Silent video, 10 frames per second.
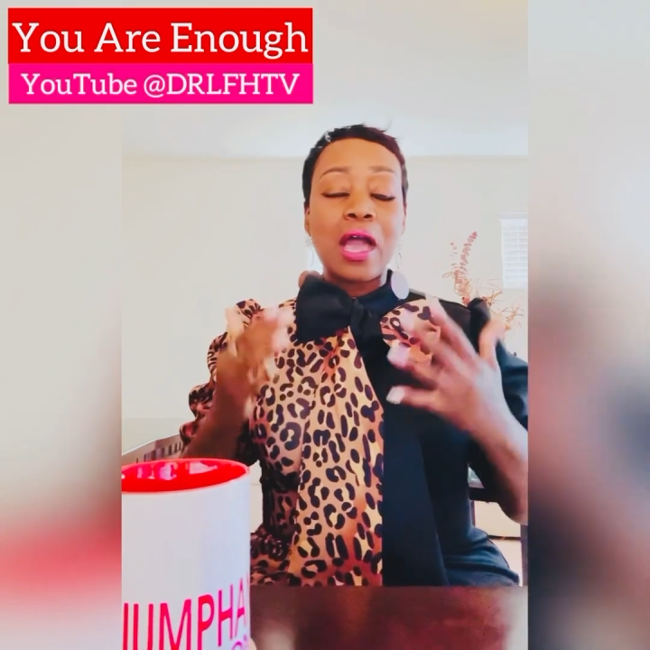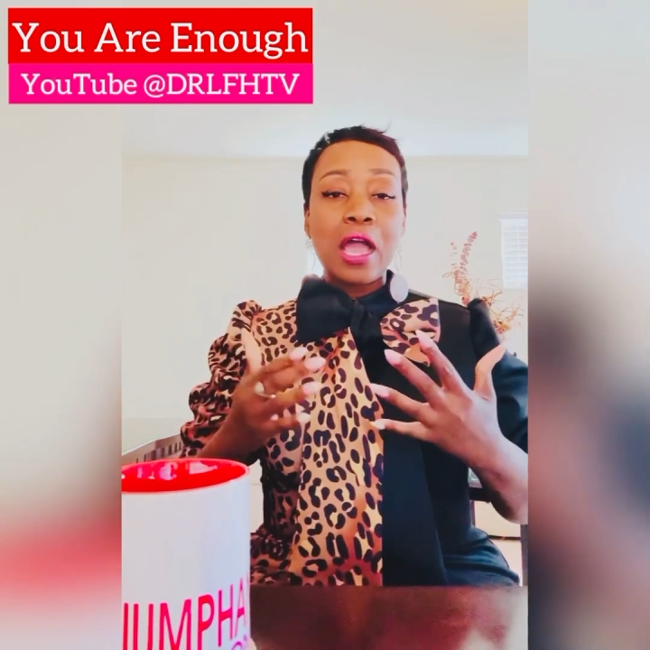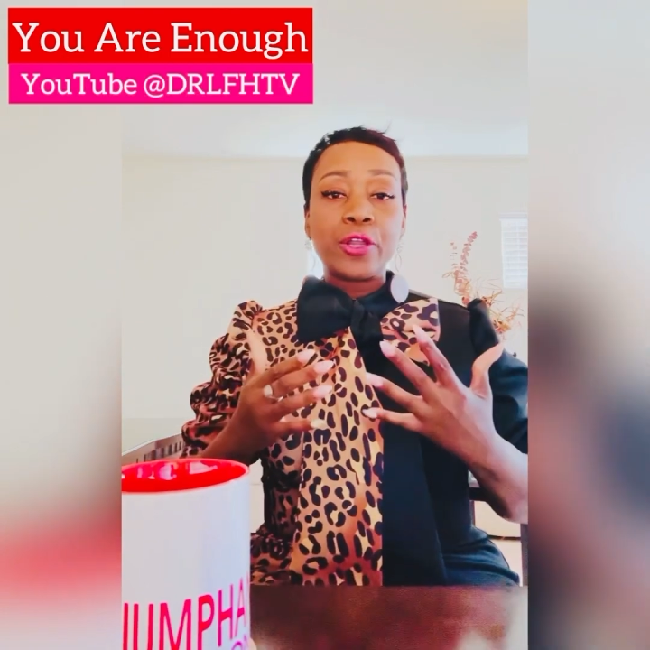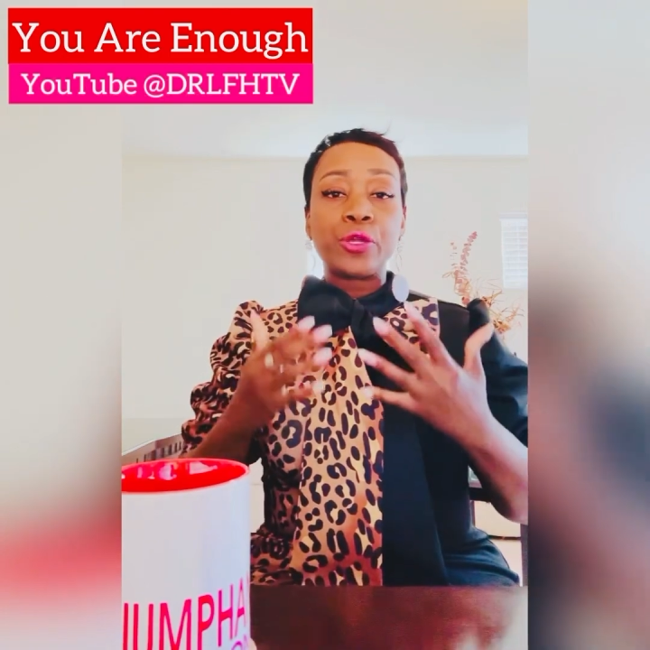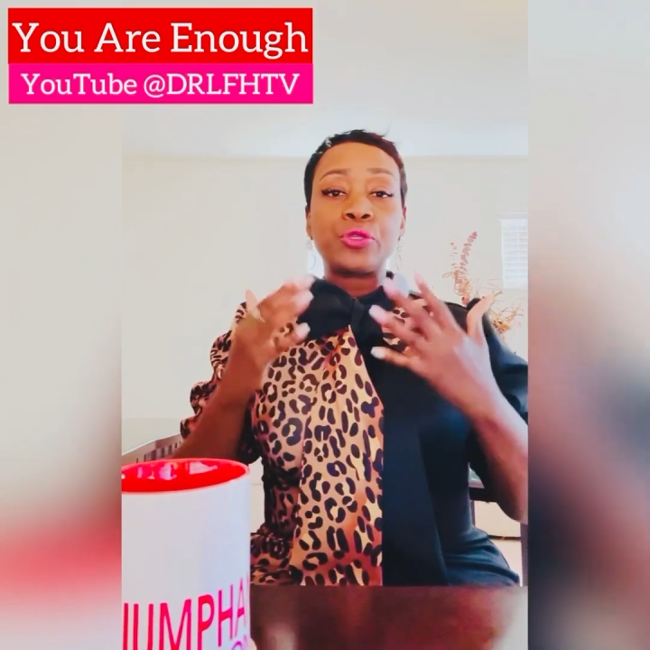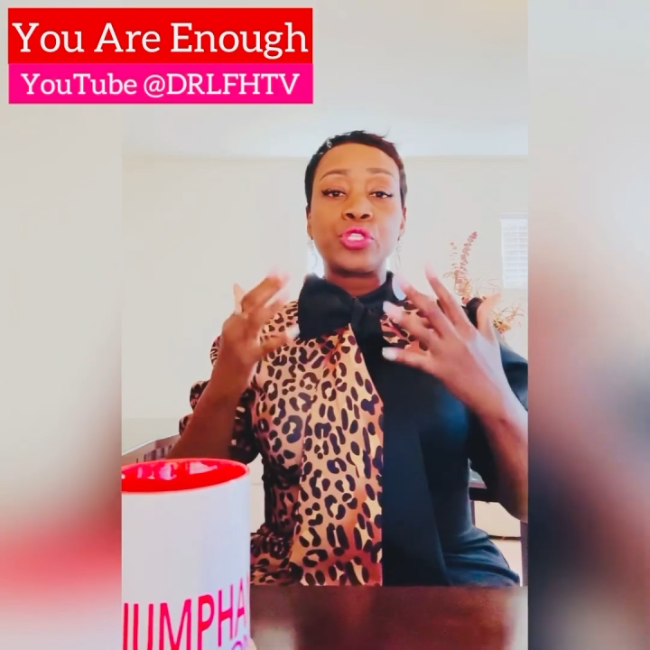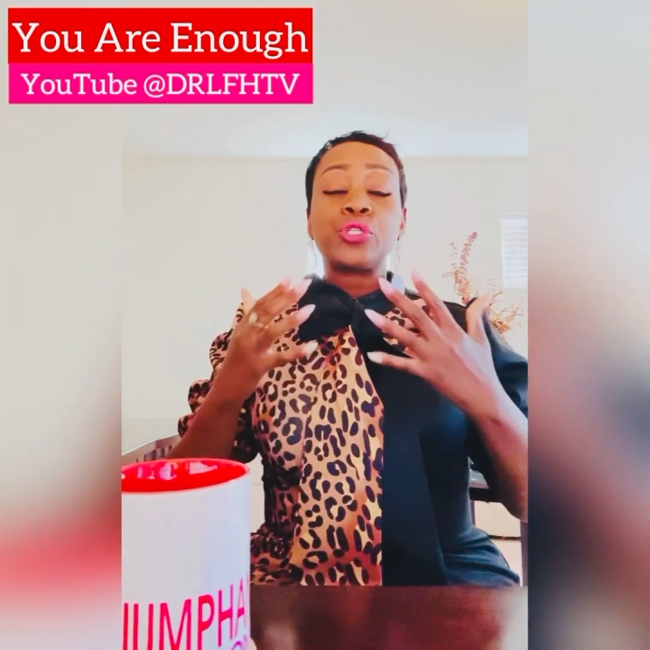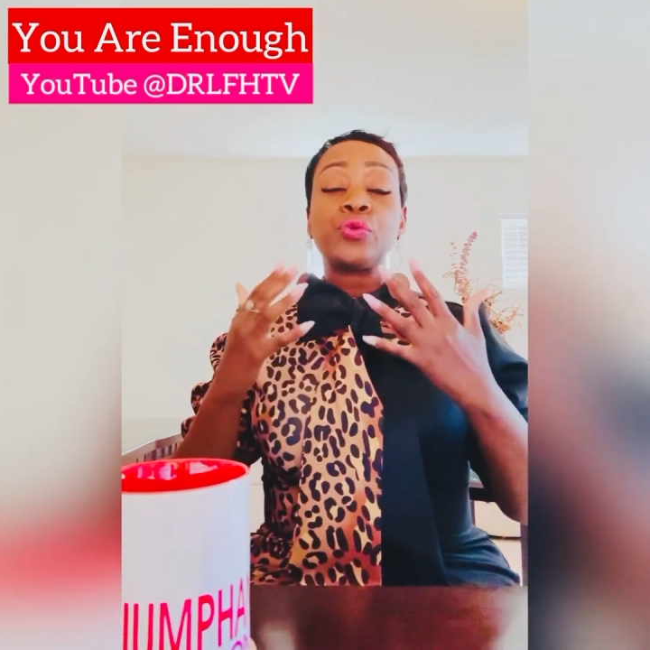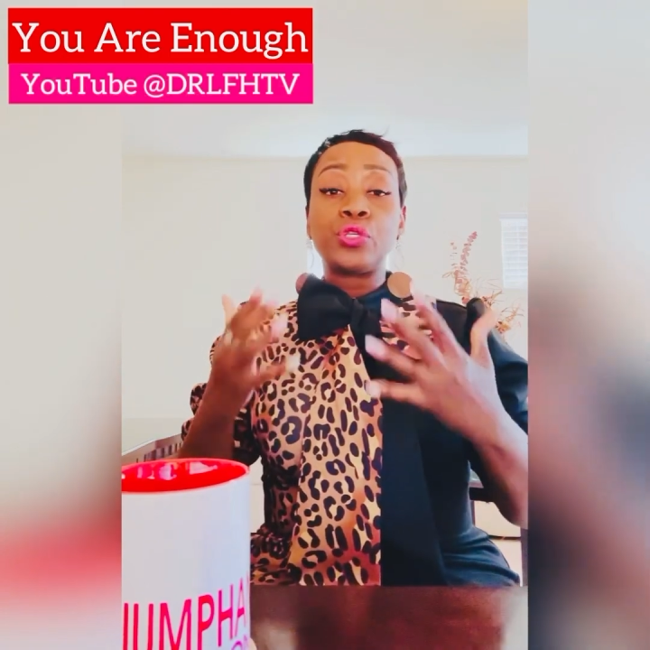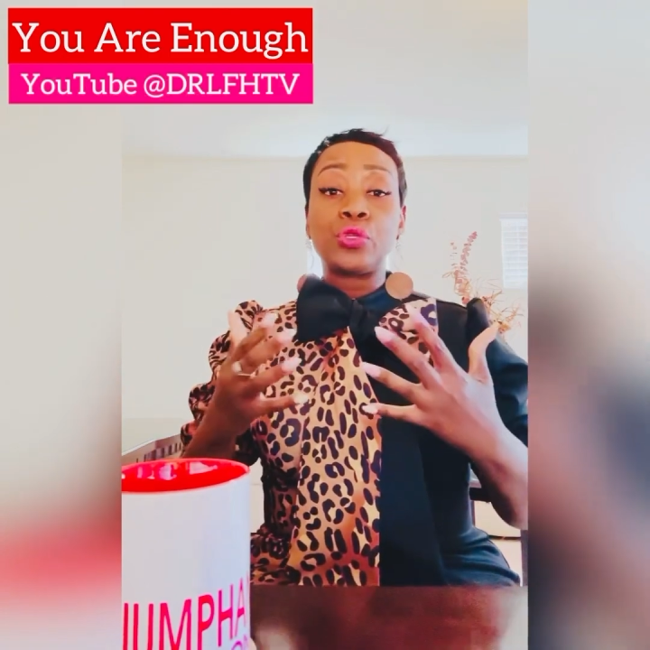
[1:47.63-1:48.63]
honor
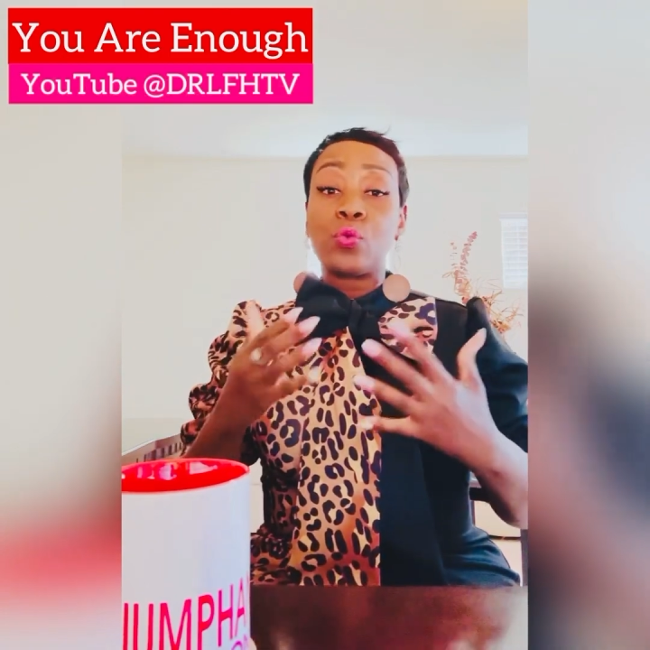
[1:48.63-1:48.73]
to you.